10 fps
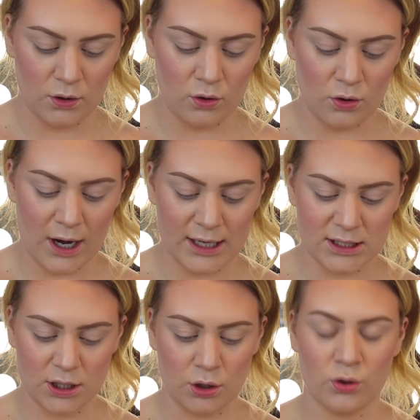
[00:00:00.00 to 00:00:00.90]

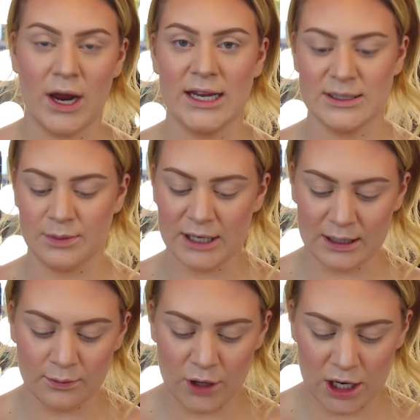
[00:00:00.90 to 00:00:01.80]
great
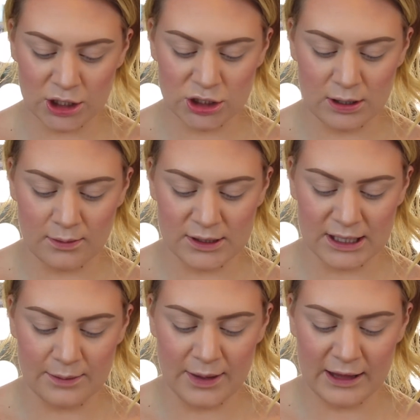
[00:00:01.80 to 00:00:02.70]
blending brush. I'm just
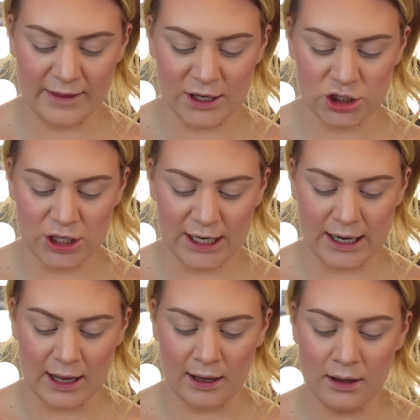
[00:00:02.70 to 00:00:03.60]
gonna pick that
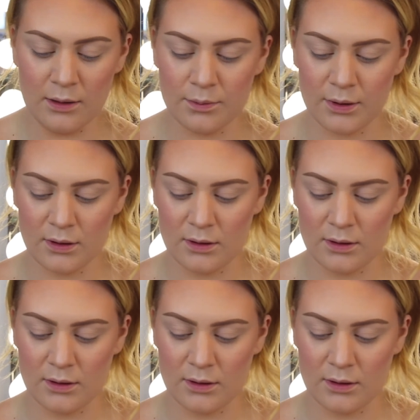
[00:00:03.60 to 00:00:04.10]
shade up.